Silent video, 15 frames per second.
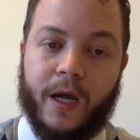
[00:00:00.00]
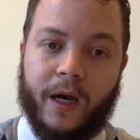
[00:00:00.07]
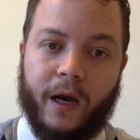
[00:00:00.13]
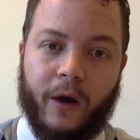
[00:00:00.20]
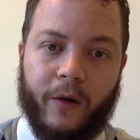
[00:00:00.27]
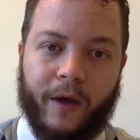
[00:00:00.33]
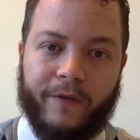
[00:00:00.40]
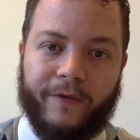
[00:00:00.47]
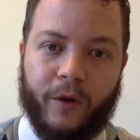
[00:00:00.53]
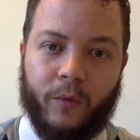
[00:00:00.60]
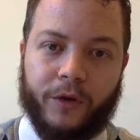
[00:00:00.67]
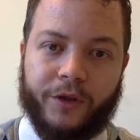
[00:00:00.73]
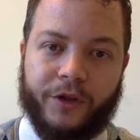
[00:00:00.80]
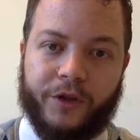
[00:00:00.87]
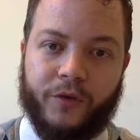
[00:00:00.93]
Now, if I
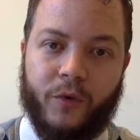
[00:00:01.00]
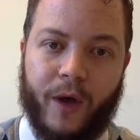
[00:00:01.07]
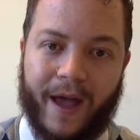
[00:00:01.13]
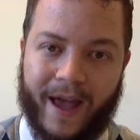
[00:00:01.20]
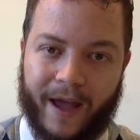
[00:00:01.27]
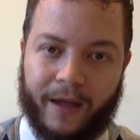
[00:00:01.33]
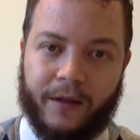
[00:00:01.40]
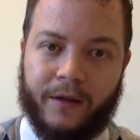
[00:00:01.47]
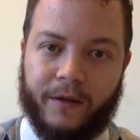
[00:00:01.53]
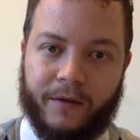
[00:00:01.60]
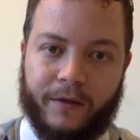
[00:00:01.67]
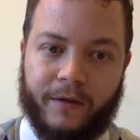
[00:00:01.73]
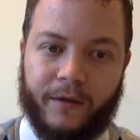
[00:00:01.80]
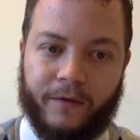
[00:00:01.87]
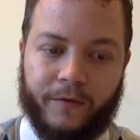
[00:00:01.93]
want to exit
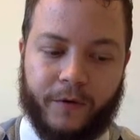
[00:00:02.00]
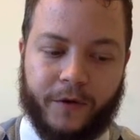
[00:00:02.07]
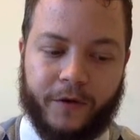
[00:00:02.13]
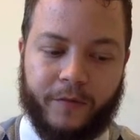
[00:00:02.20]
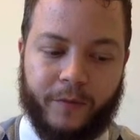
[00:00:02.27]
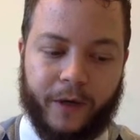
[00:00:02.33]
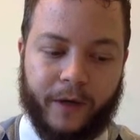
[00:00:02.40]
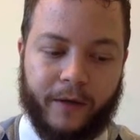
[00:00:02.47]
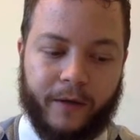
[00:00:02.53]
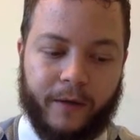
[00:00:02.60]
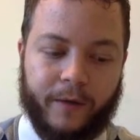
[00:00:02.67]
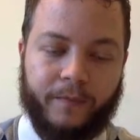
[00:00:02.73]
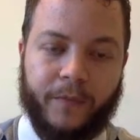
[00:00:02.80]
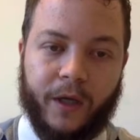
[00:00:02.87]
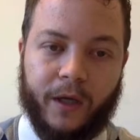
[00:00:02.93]
this version of
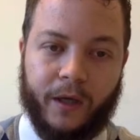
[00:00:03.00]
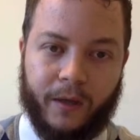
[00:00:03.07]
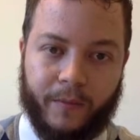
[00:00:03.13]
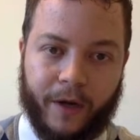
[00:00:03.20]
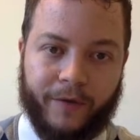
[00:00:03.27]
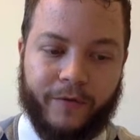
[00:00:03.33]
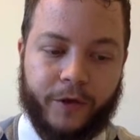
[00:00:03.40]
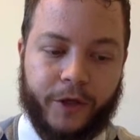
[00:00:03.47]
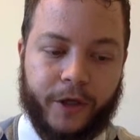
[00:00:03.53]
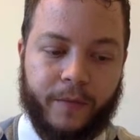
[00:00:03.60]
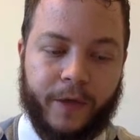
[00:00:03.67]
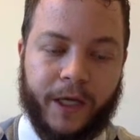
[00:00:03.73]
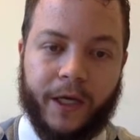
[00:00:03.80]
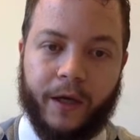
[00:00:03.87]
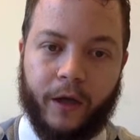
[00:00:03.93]
Python, in my version, I'm
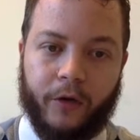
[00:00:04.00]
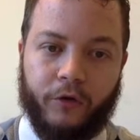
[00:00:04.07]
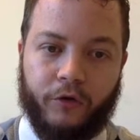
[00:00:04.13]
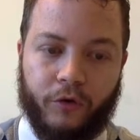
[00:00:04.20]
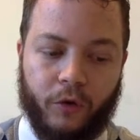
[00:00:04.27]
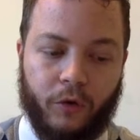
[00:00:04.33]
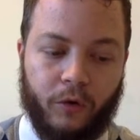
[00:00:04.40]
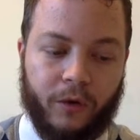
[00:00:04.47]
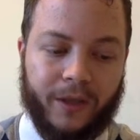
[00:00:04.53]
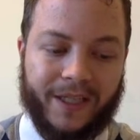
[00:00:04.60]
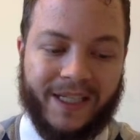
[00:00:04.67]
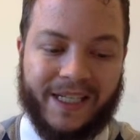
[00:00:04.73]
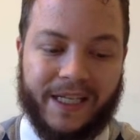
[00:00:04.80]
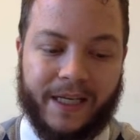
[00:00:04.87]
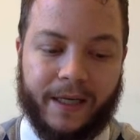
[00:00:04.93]
gonna hit Control
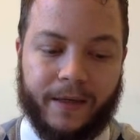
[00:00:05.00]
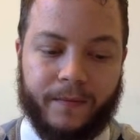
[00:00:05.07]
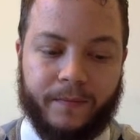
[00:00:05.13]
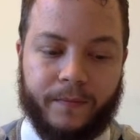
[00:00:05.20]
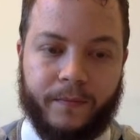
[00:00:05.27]
D.